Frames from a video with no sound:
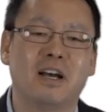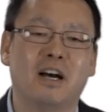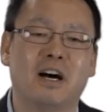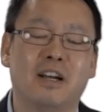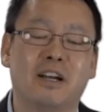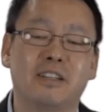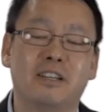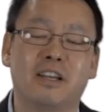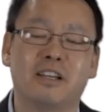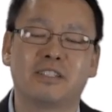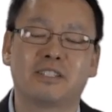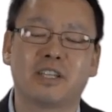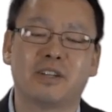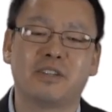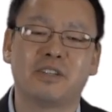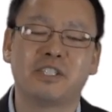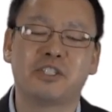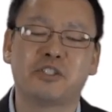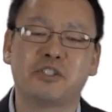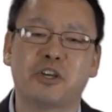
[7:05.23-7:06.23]
Yes,
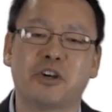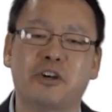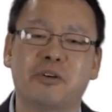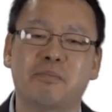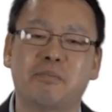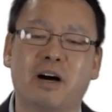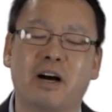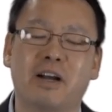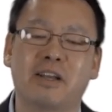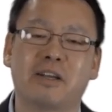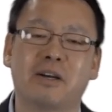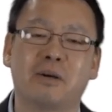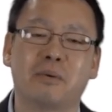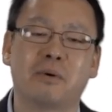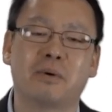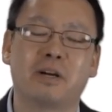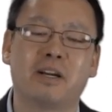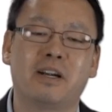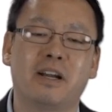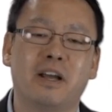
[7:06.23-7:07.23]
there is Jeremiah,
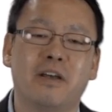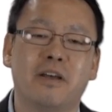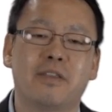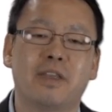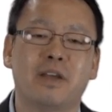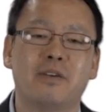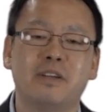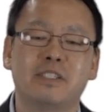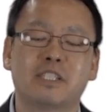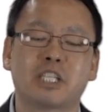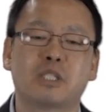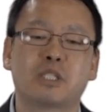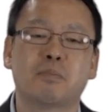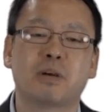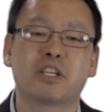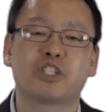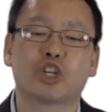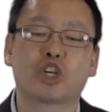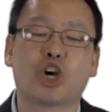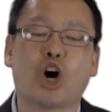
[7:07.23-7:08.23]
where there is a
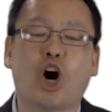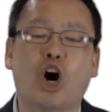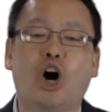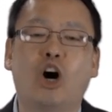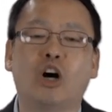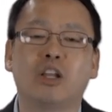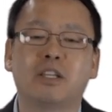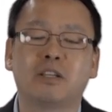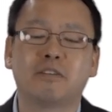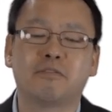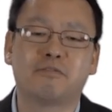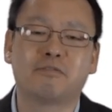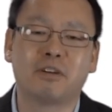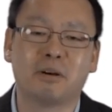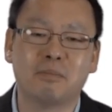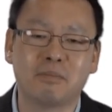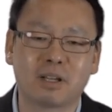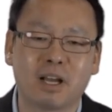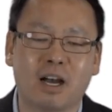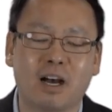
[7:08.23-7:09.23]
special calling
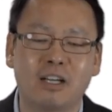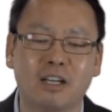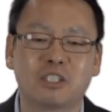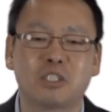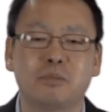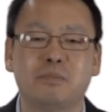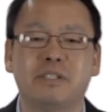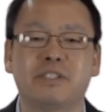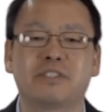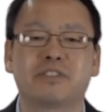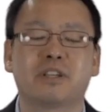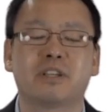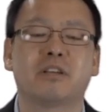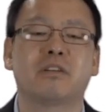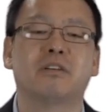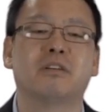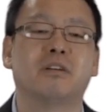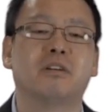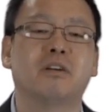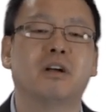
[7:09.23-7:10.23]
from God to be
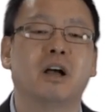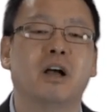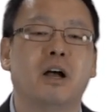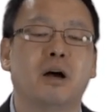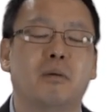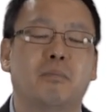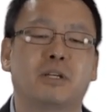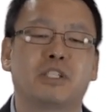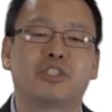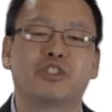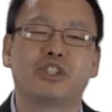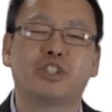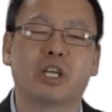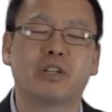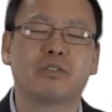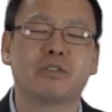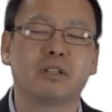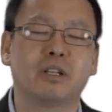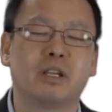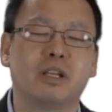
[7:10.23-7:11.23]
single, but
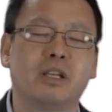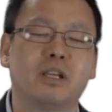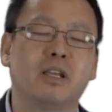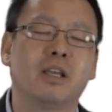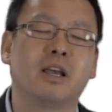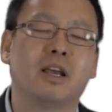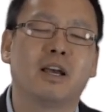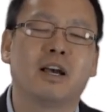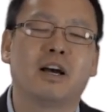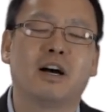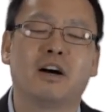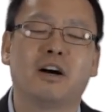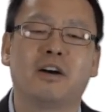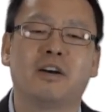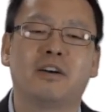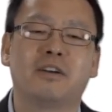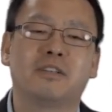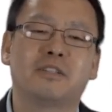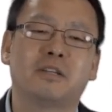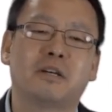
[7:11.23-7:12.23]
generally
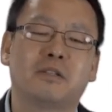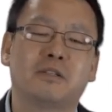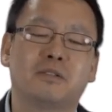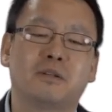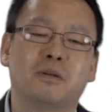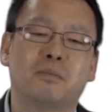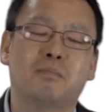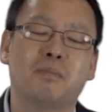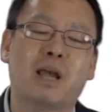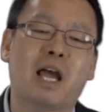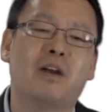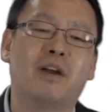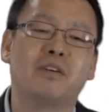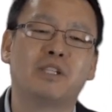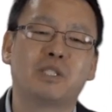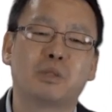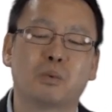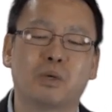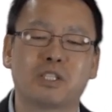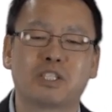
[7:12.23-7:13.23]

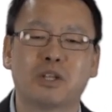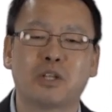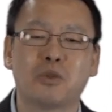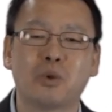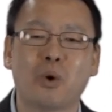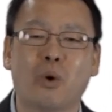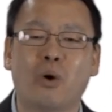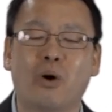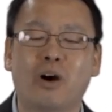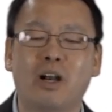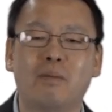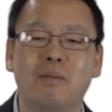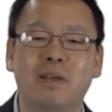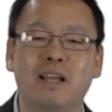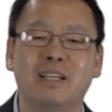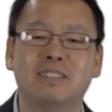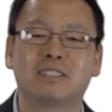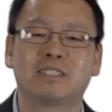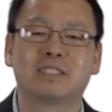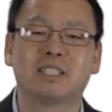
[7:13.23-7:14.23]
marriage was the norm
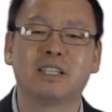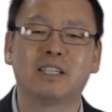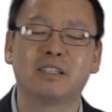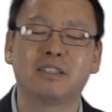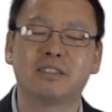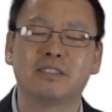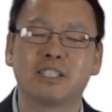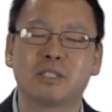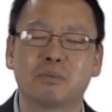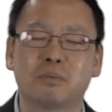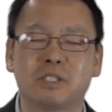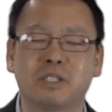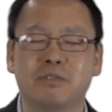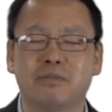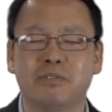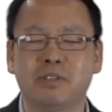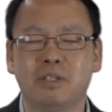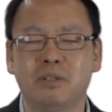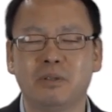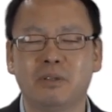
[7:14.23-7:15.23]
and singleness was
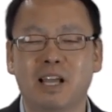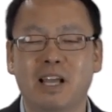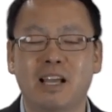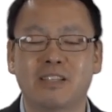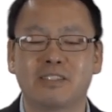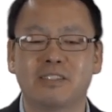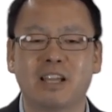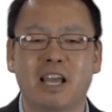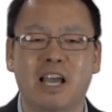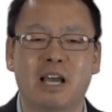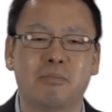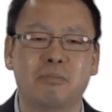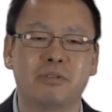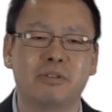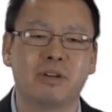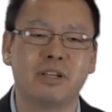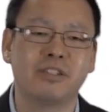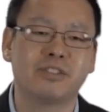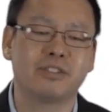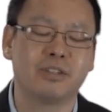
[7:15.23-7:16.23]
viewed as an
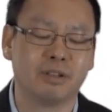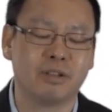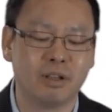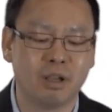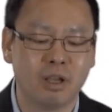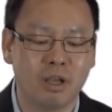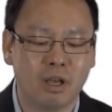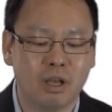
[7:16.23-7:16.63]
aberration.